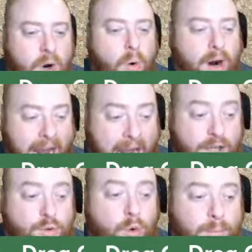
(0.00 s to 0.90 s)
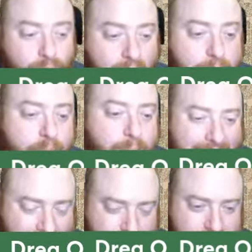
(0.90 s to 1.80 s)
or actual proper
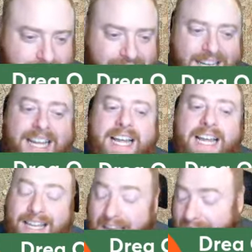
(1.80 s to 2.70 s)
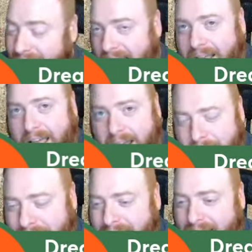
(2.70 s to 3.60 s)
matches yeah i, I
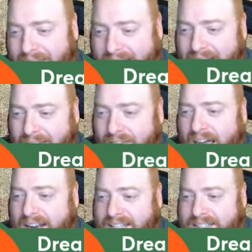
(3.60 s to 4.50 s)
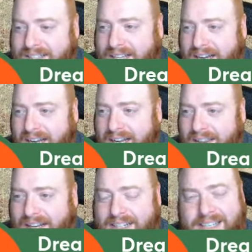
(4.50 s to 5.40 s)
mean I, that that is uh,
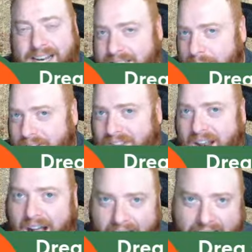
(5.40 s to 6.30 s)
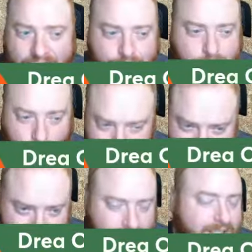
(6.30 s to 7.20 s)
that is not something that i have
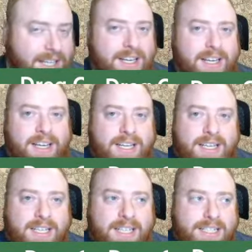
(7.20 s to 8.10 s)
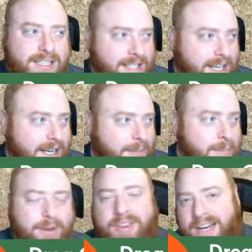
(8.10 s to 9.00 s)
personally seen,
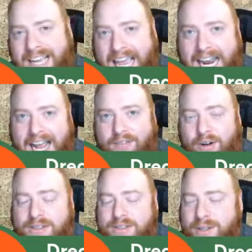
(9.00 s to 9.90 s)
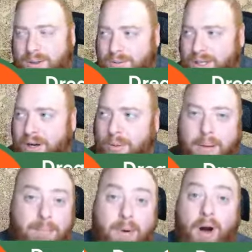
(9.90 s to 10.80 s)
but then again, I've also, you know,
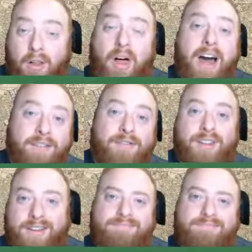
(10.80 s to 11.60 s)
a lot of the